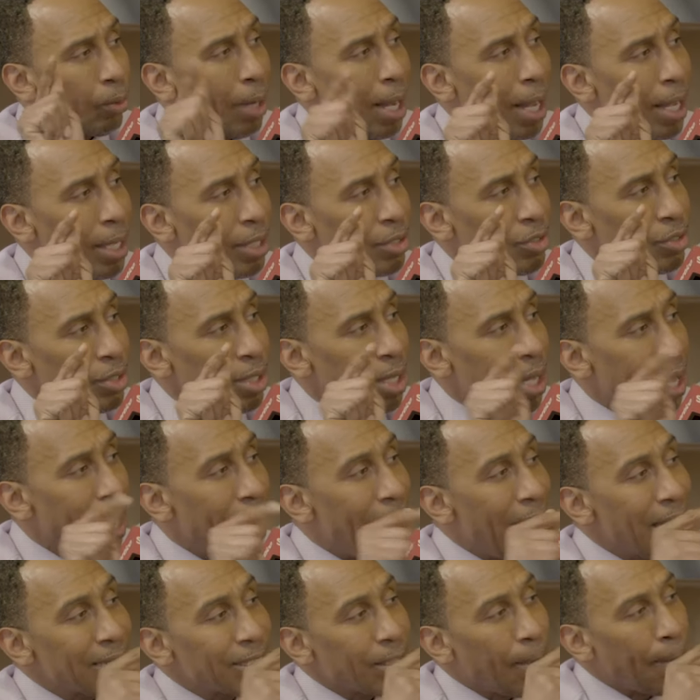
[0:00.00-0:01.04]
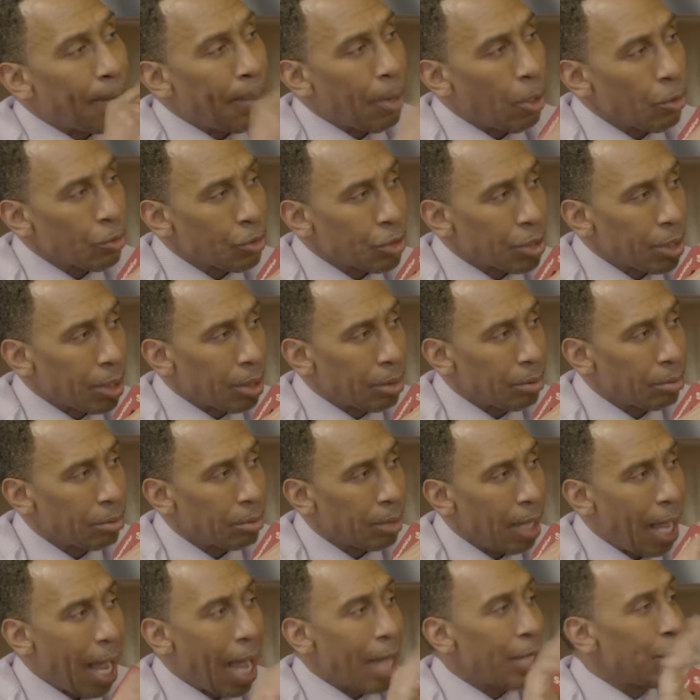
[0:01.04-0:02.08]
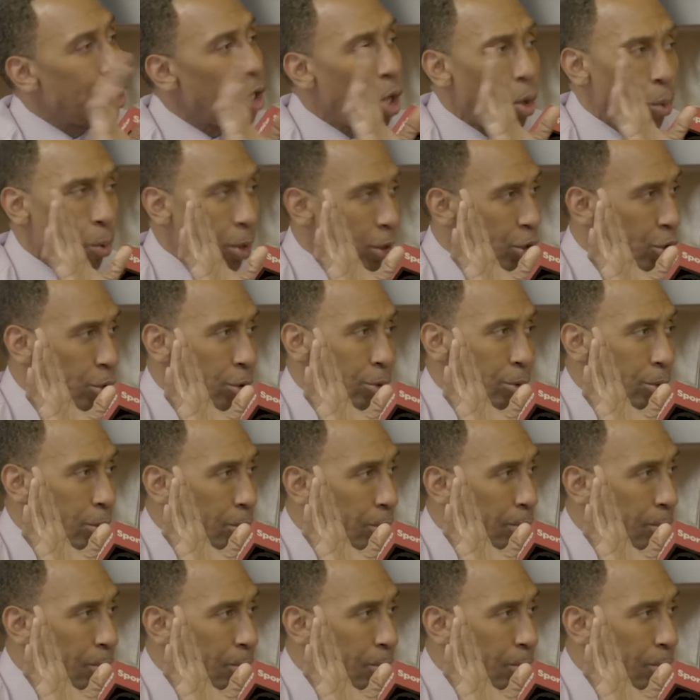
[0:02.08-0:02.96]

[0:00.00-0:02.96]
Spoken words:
ranks as a person? I know what you do,